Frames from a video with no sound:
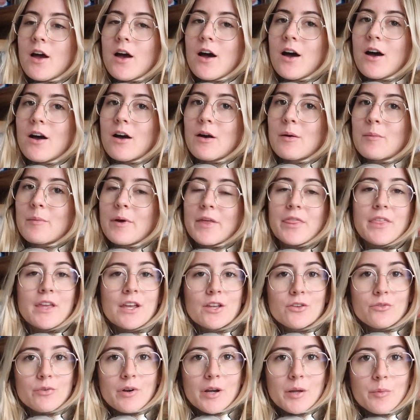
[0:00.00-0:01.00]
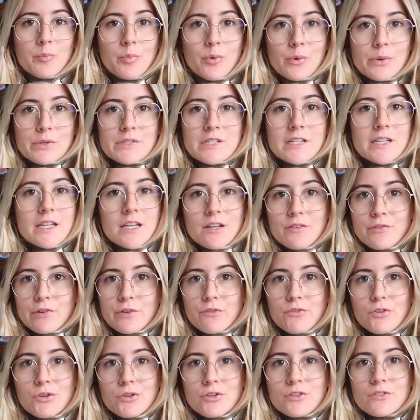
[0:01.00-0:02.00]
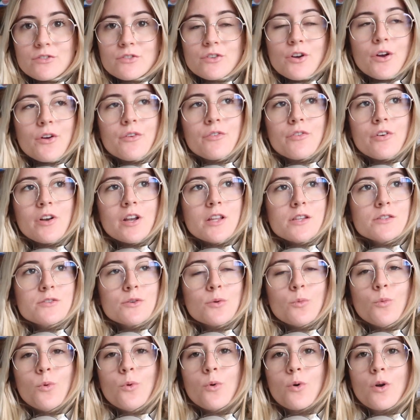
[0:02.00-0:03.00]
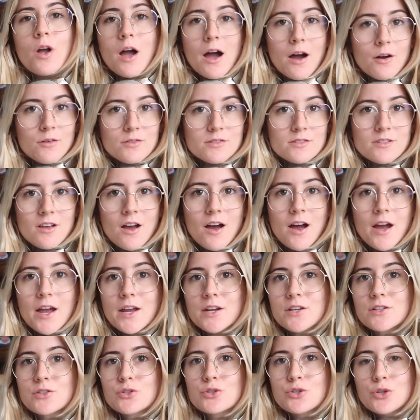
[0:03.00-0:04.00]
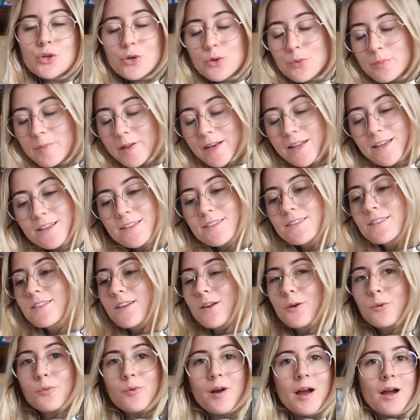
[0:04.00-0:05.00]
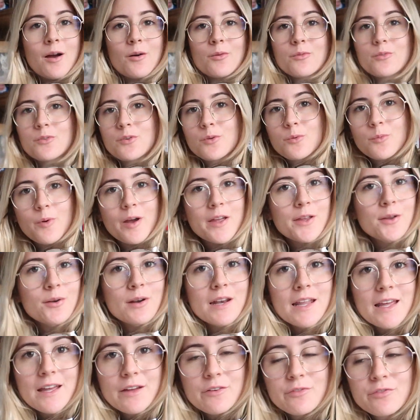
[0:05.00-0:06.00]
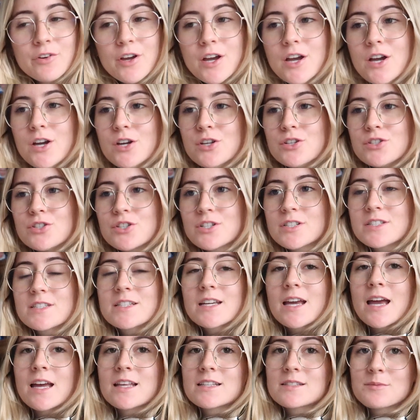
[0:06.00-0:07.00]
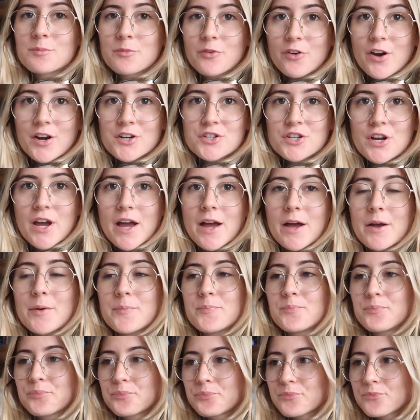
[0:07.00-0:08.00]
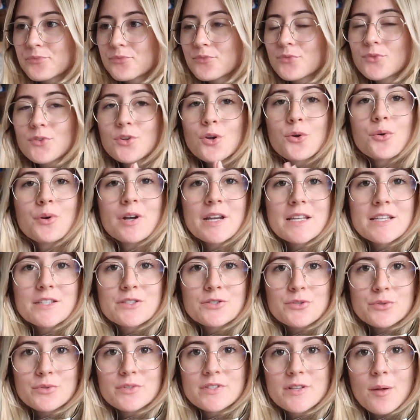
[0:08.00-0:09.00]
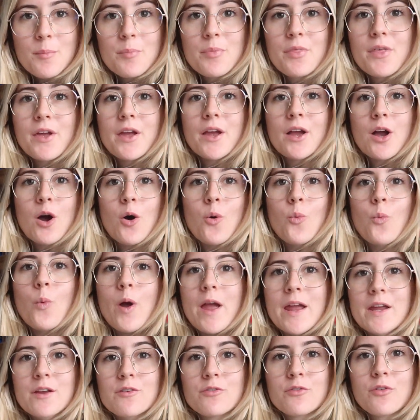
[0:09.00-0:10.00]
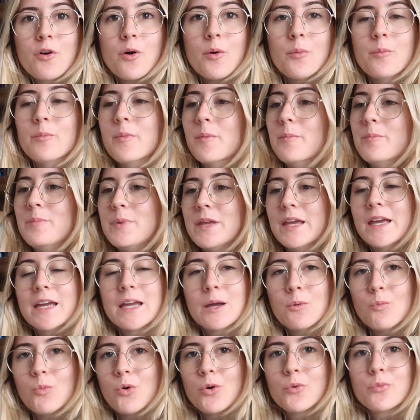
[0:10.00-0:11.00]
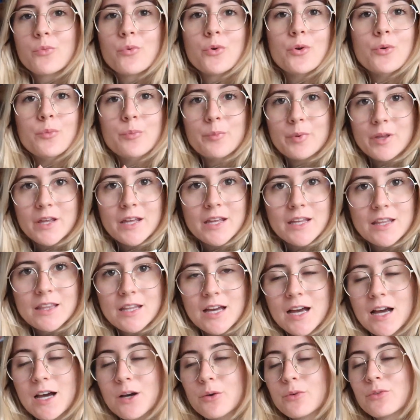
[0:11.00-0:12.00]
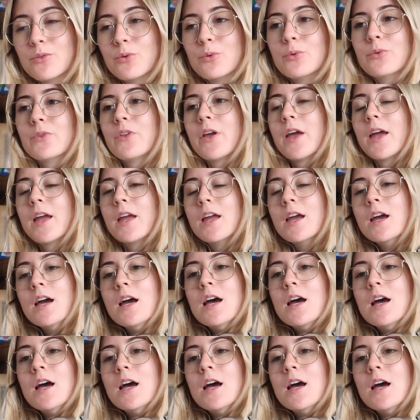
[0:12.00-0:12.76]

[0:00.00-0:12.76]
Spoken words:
I think it's really important, even if you just go for a little walk outside, 2 minutes around where you live, just to get some fresh air, or at least do something away from being in one room, being in the house all day.